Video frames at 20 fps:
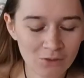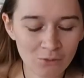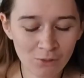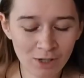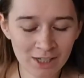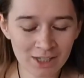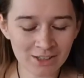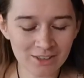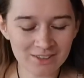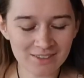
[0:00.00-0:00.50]

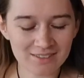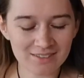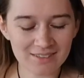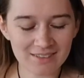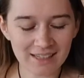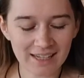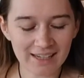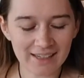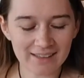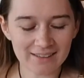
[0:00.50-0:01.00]
Records
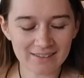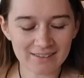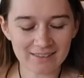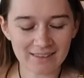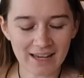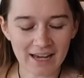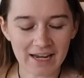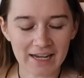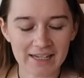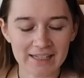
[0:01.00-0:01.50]
state
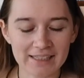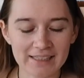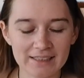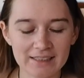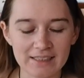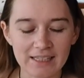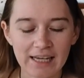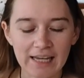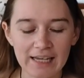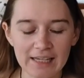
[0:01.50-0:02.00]
that in